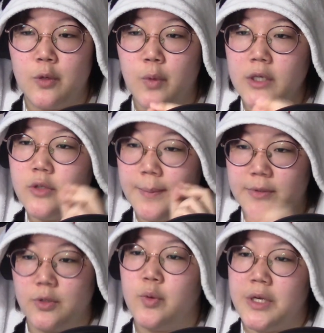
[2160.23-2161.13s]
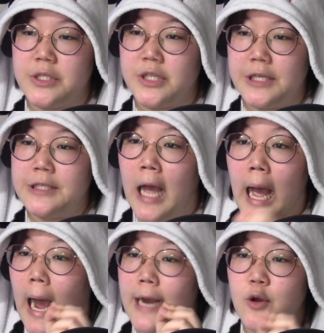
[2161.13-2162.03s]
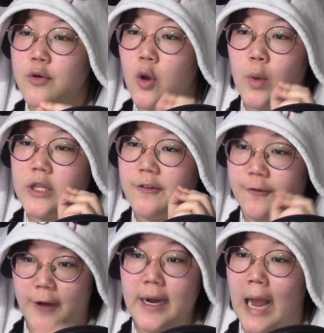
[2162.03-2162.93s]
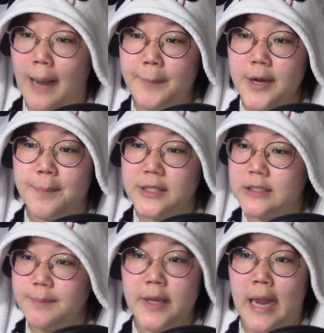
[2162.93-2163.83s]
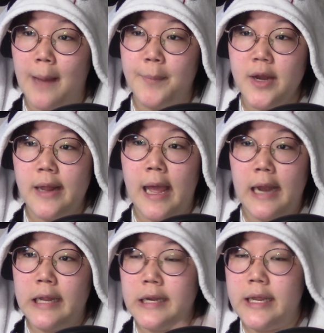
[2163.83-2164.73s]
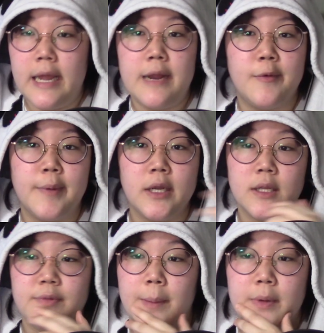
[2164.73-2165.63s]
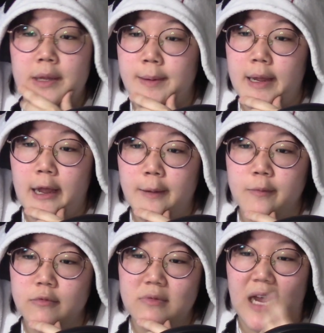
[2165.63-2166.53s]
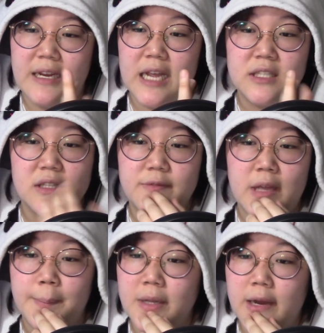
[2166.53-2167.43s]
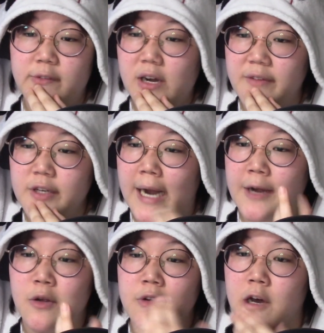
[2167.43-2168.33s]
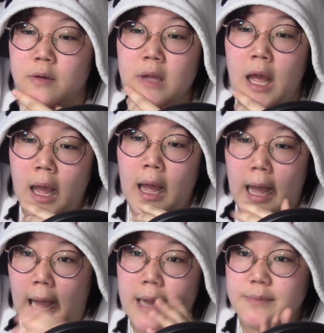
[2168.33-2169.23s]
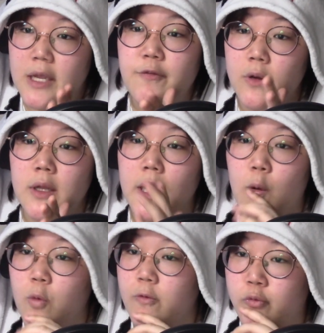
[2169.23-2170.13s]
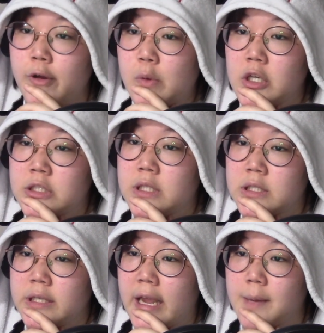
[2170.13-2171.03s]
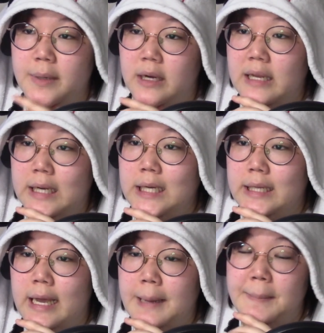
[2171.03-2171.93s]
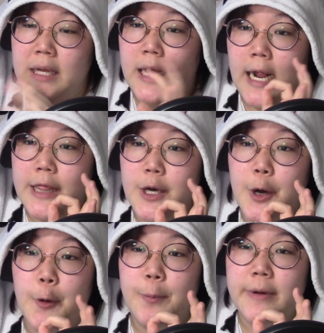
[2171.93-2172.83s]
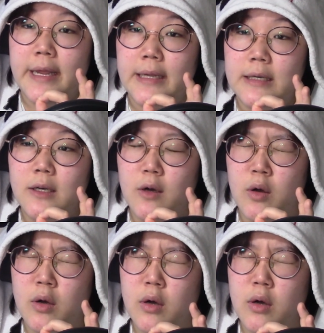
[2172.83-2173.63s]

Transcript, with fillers: 1 to episode 26. I don't know what the fuck happened, but something happened and in the end everybody lived happily I guess lived happily ever after. I don't know. I'm definitely going to rewatch this again, but like goddamn, the opening. Oh,